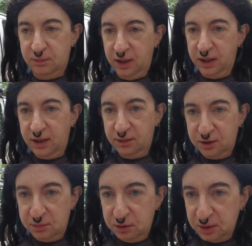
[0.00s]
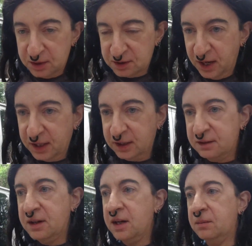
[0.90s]
but I'm going to be redesigning the
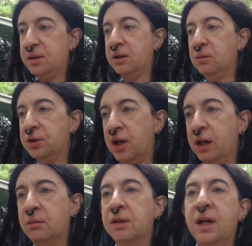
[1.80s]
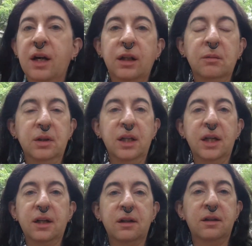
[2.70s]
setup here. We'll talk about that a little bit
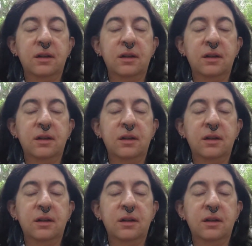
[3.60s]
later.